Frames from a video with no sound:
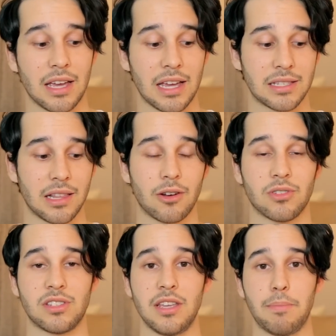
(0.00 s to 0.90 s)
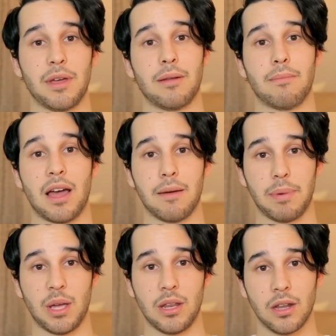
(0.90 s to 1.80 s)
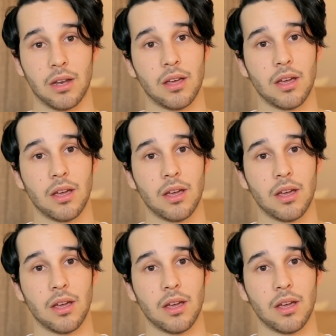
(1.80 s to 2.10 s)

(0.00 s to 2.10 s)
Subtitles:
is a little steep in my opinion.